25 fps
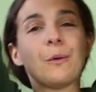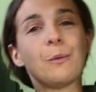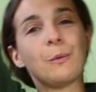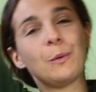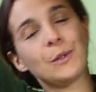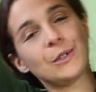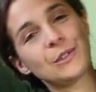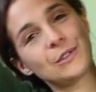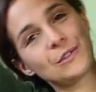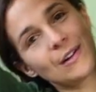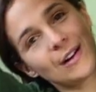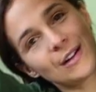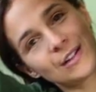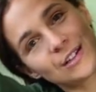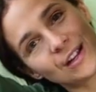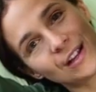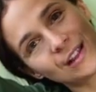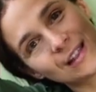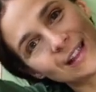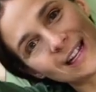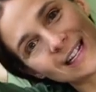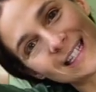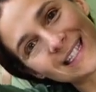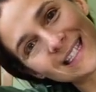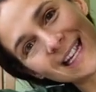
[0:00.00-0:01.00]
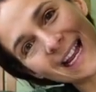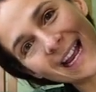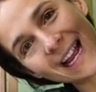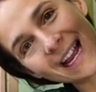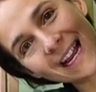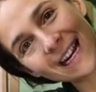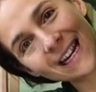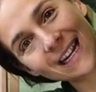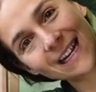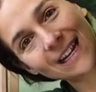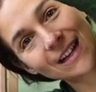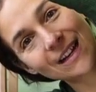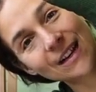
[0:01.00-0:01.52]
We'll stretch on this
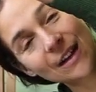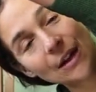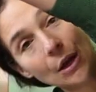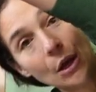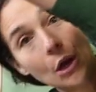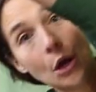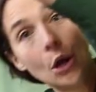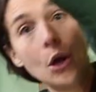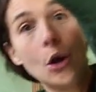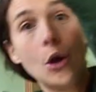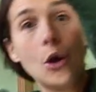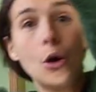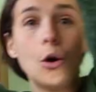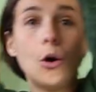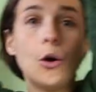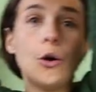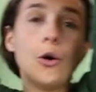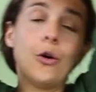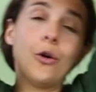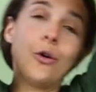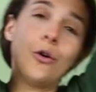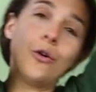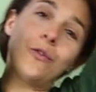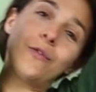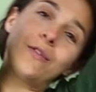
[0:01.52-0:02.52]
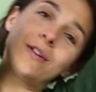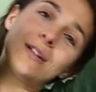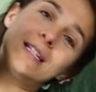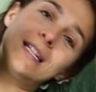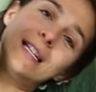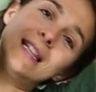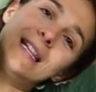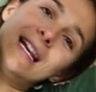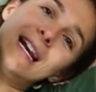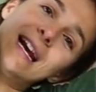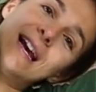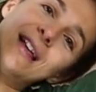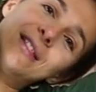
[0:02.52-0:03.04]
side, over to
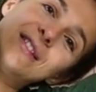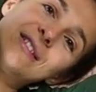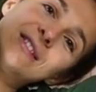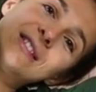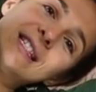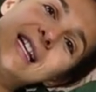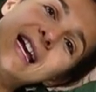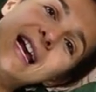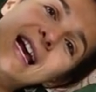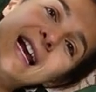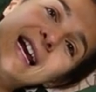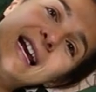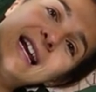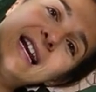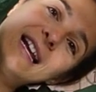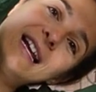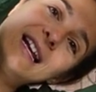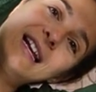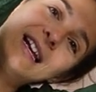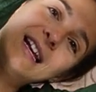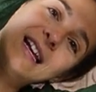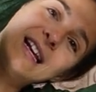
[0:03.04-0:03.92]
the other side,